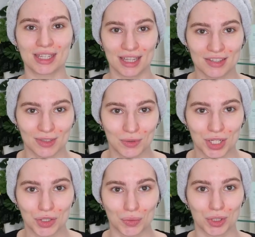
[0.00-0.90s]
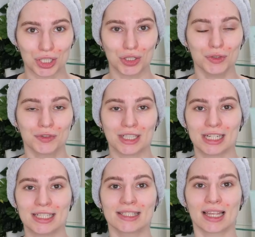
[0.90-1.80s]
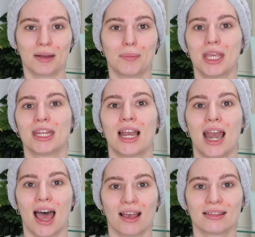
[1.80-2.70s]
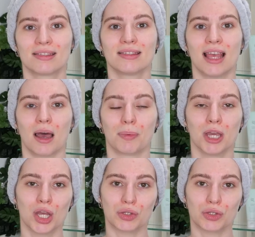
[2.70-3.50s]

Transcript: There's no need to wash it off. And then this can be the last step.